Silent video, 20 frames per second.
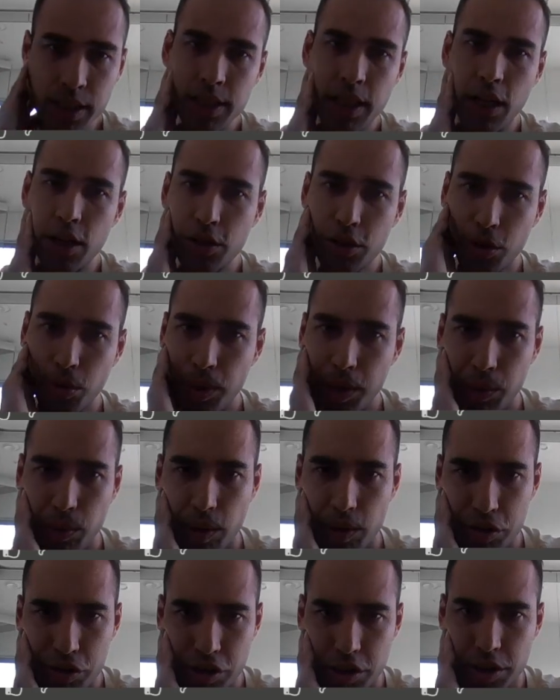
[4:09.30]
Now, a key
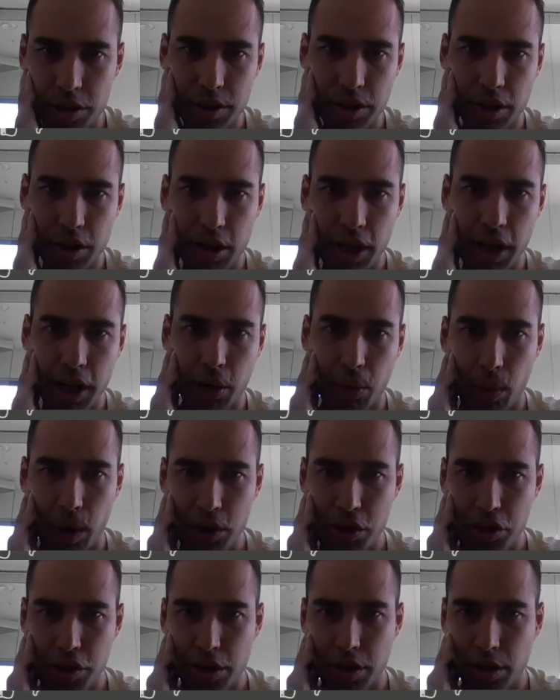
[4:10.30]

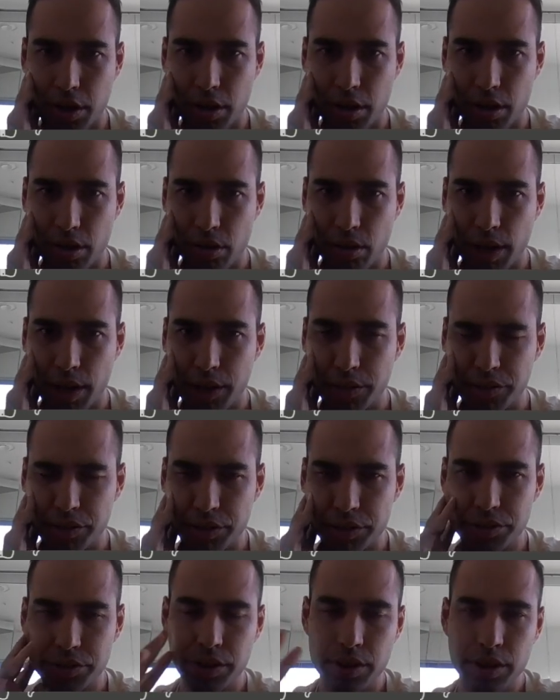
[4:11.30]
question
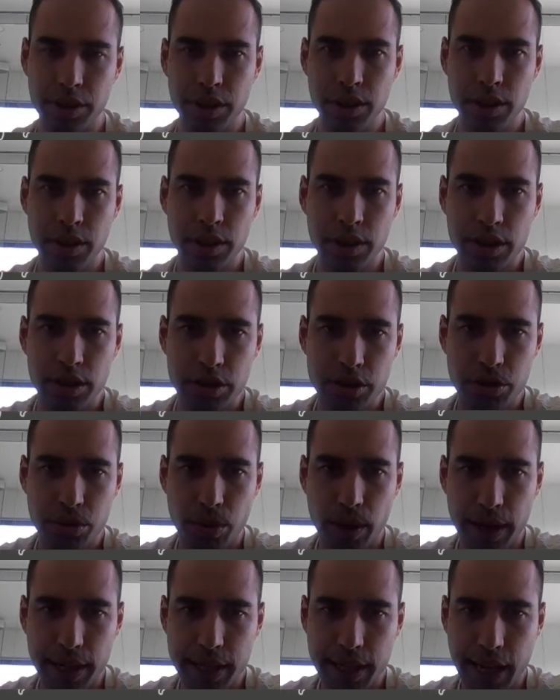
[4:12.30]
arises.
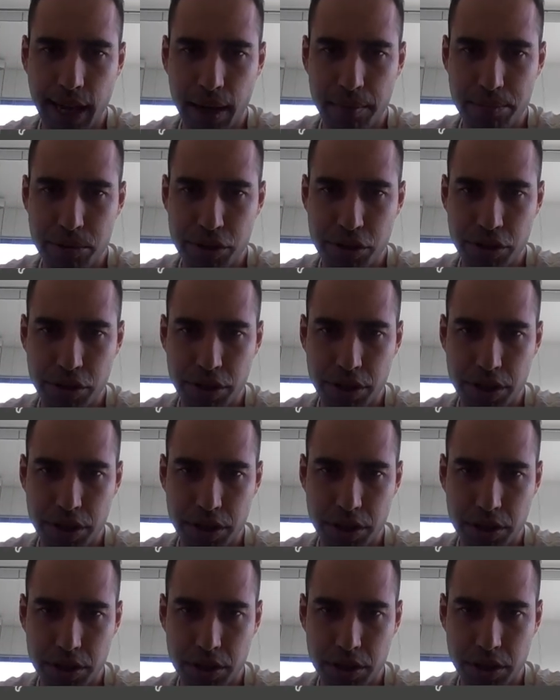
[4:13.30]
Do I capture
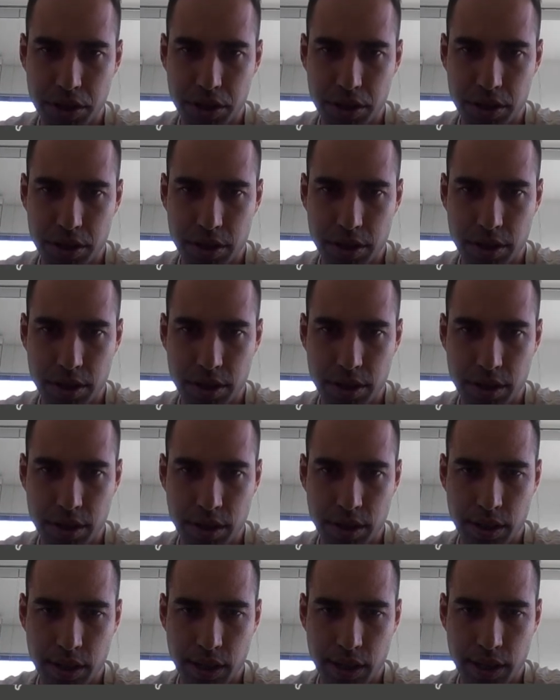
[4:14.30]
here
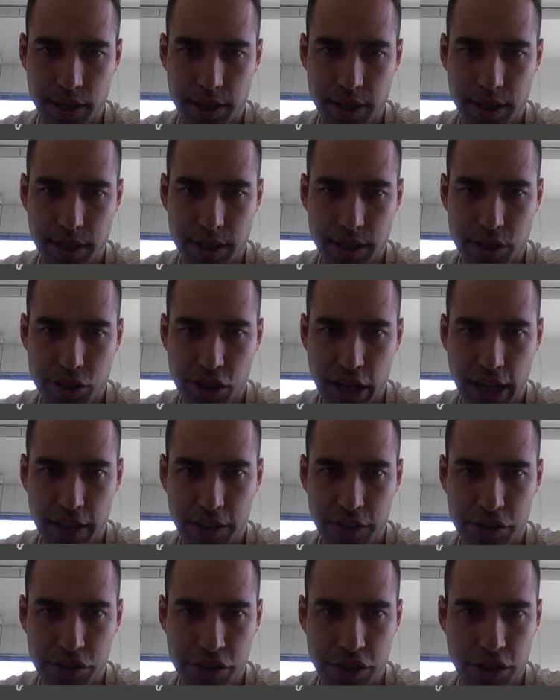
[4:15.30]
and then
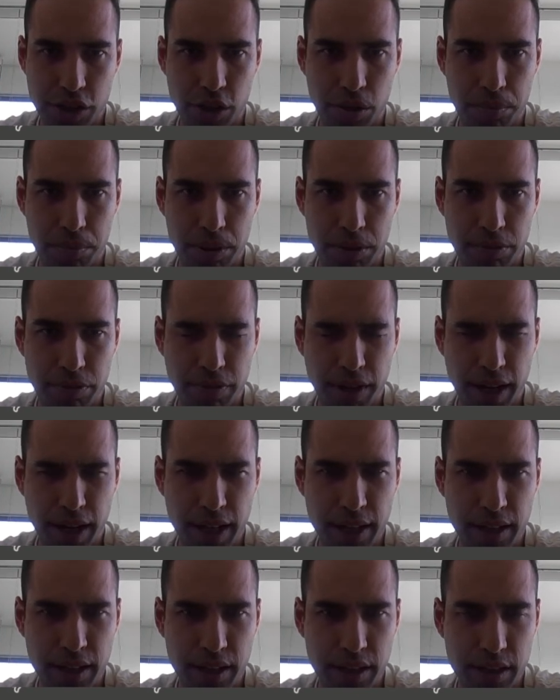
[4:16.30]
challenge the open
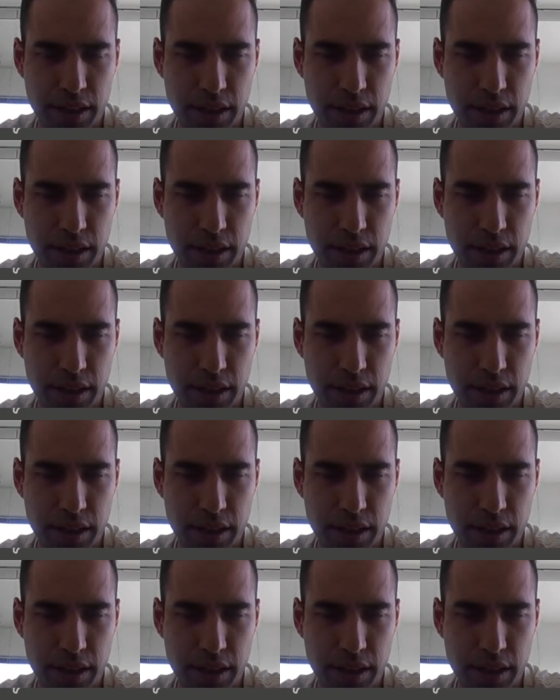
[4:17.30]
file?